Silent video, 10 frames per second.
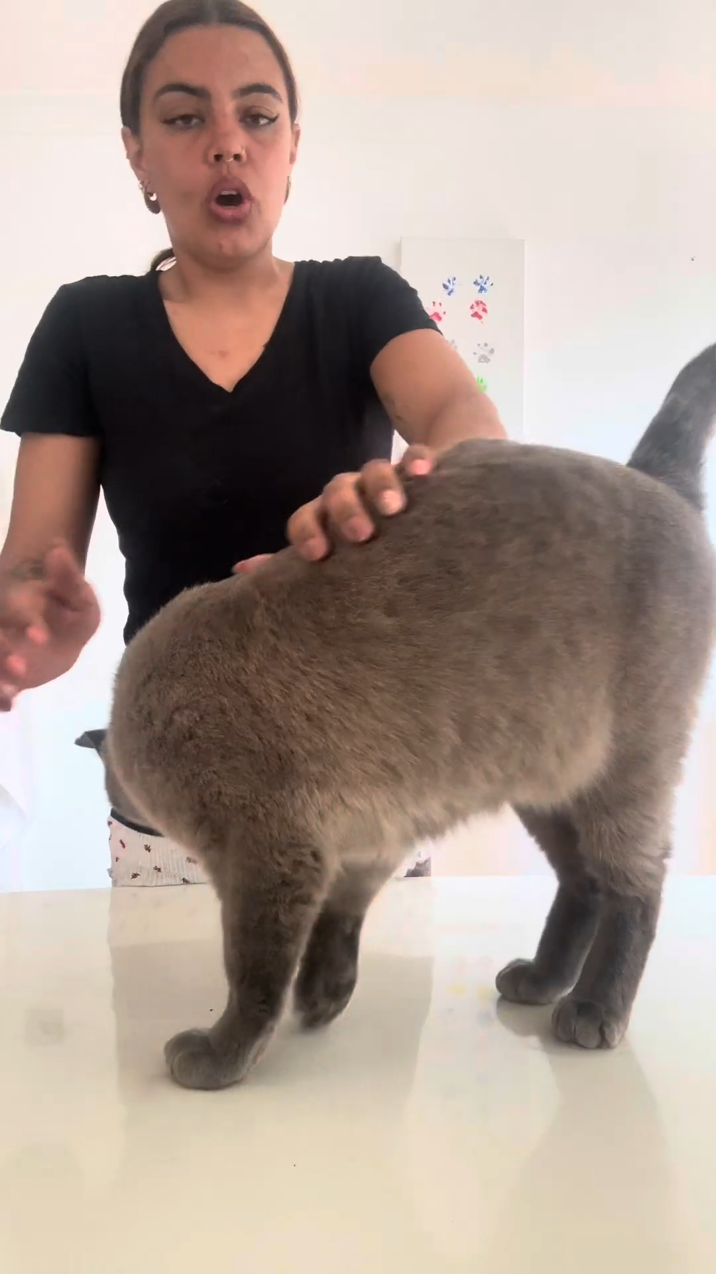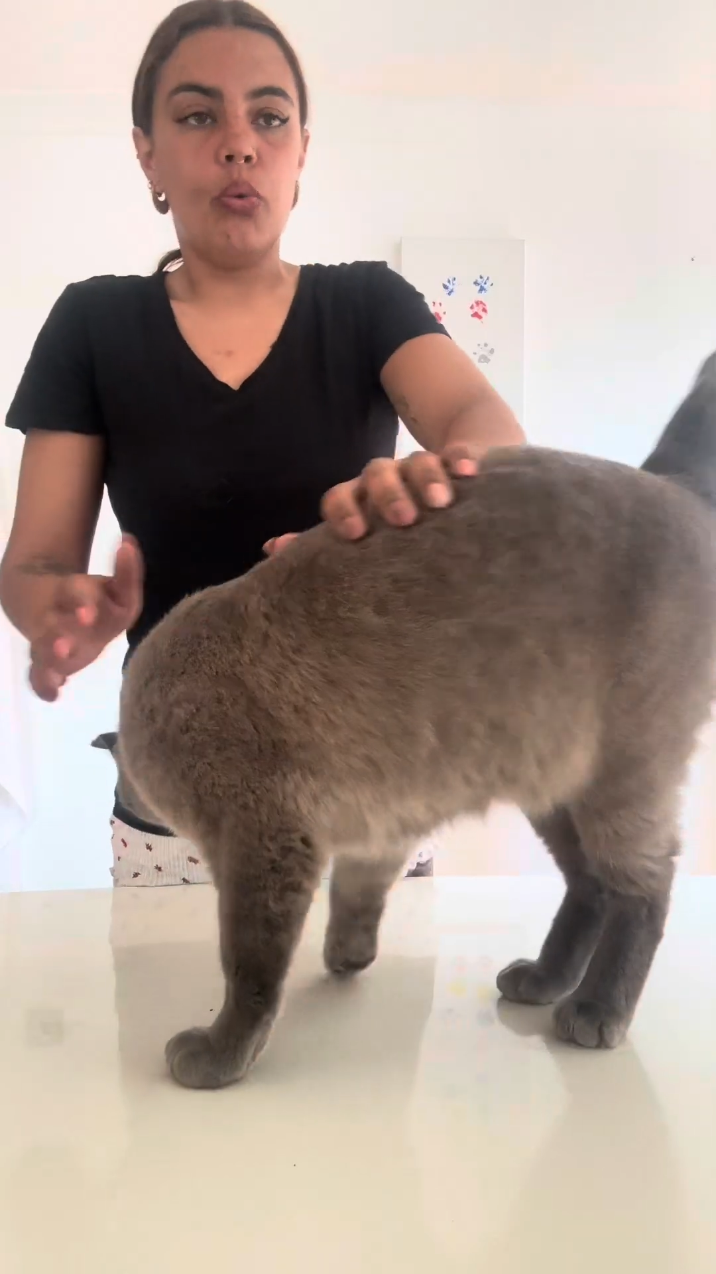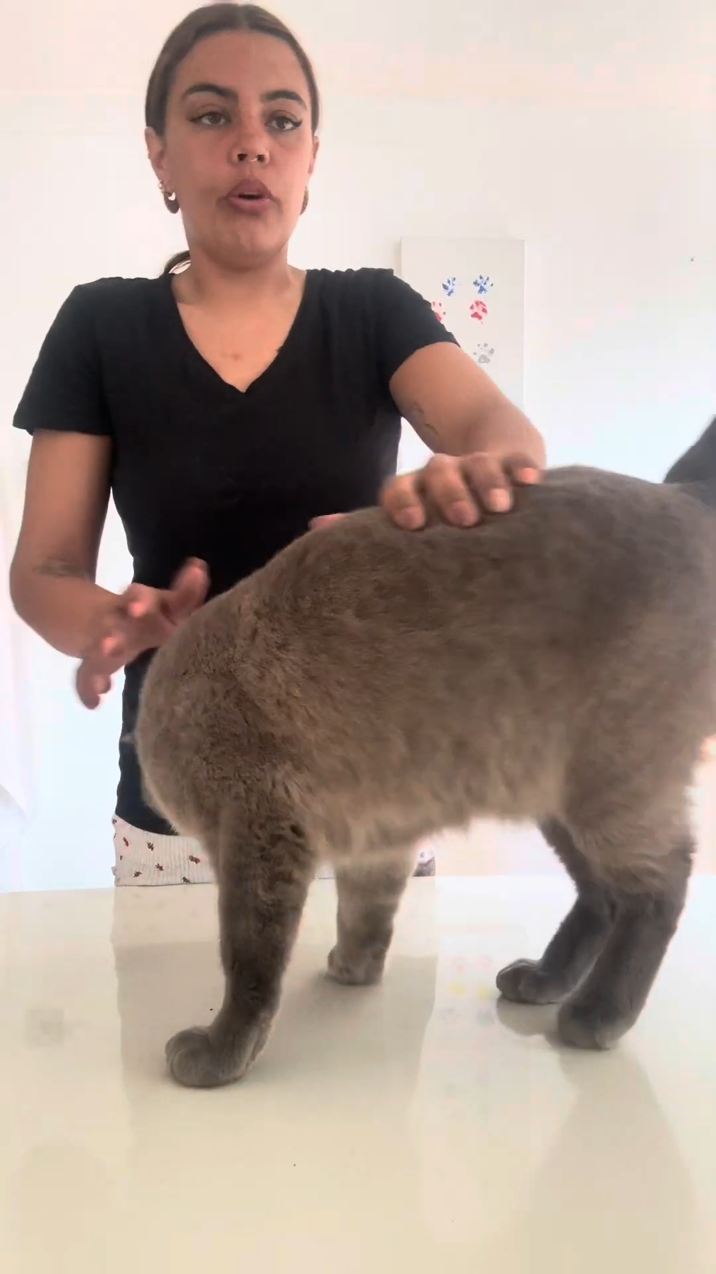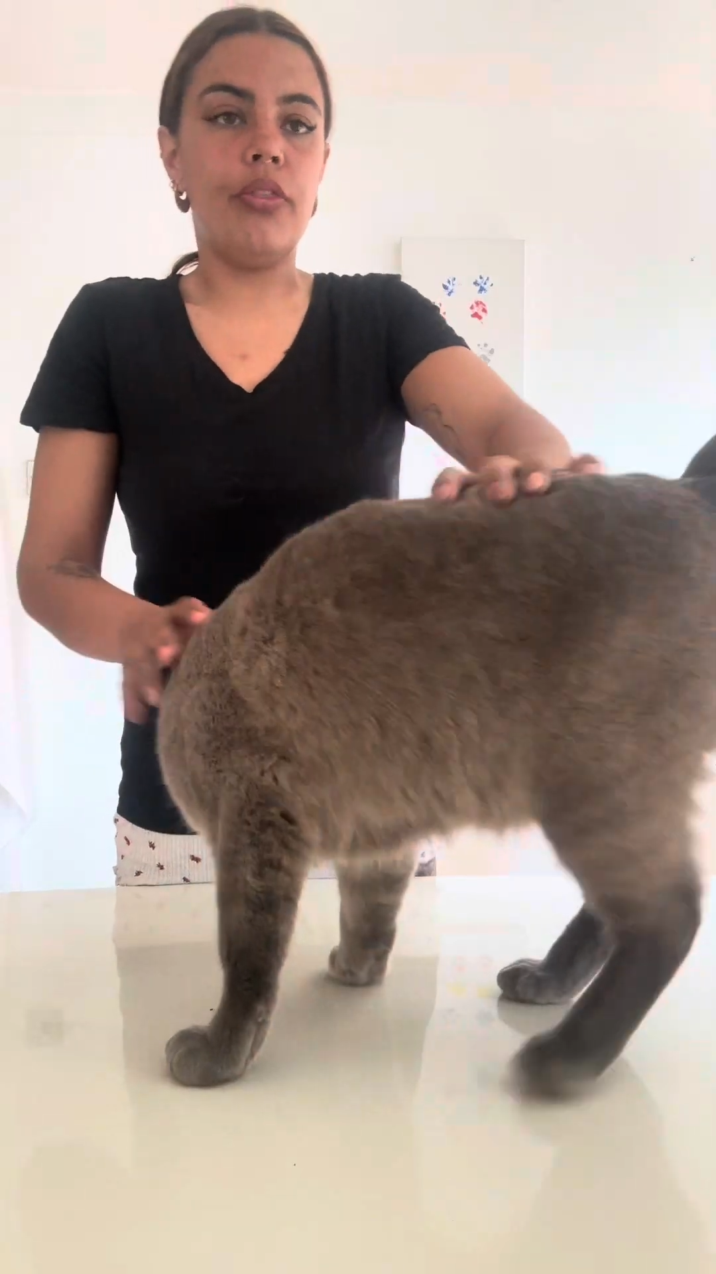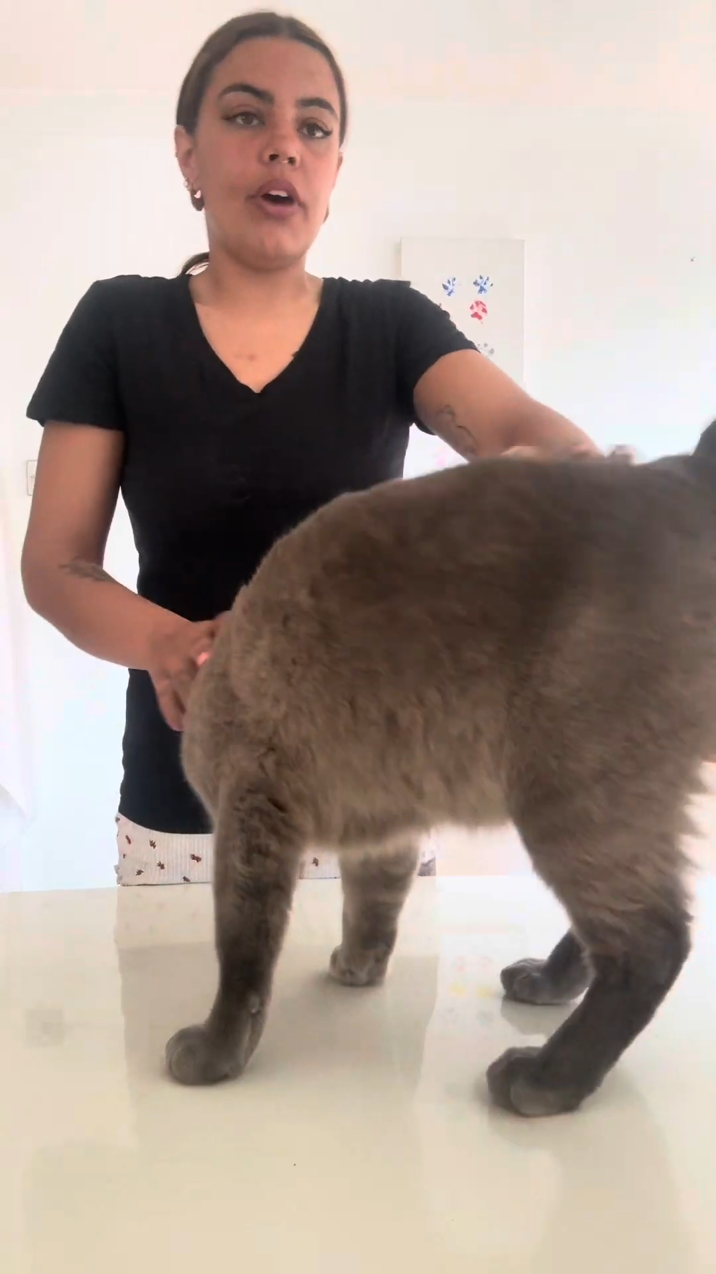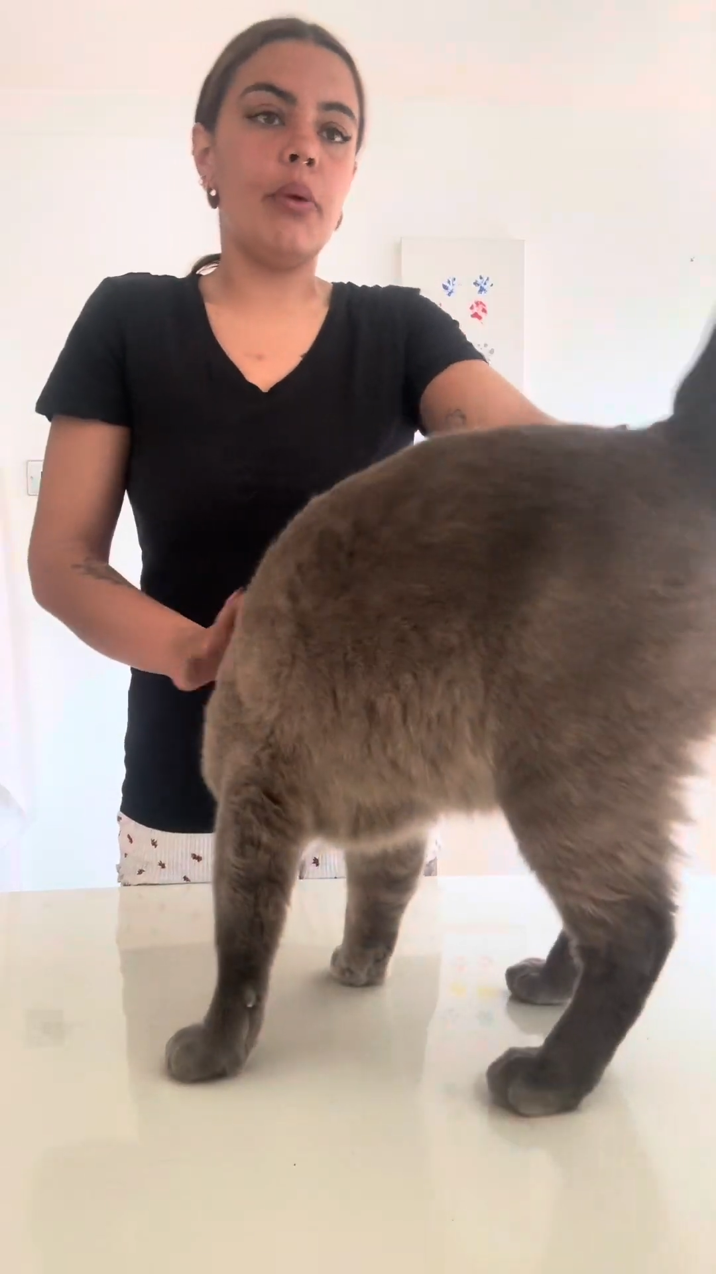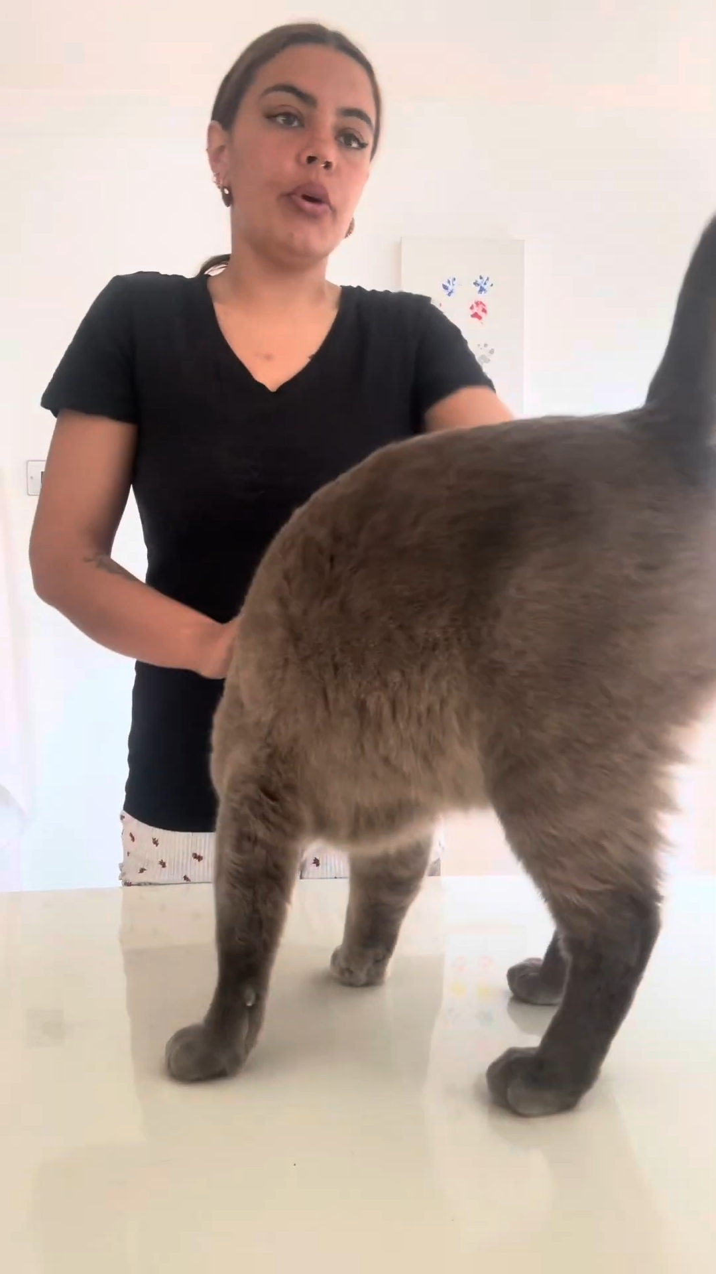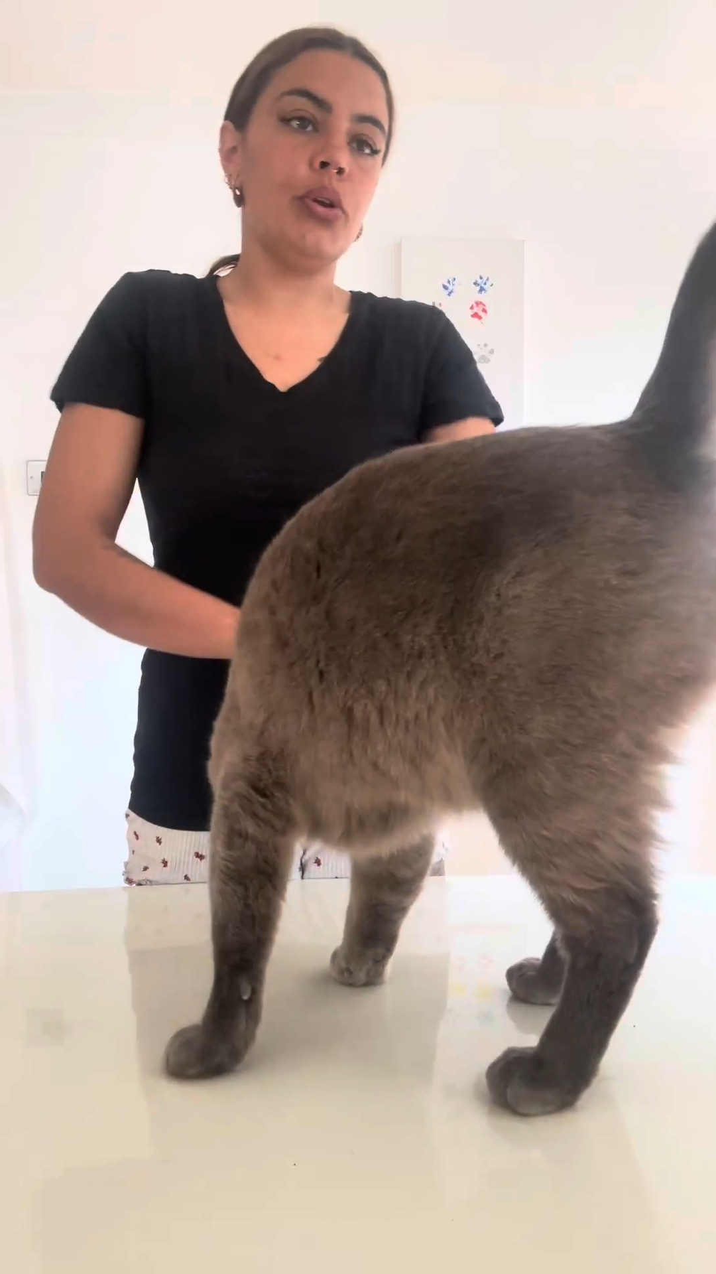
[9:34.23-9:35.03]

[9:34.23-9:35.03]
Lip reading: with that what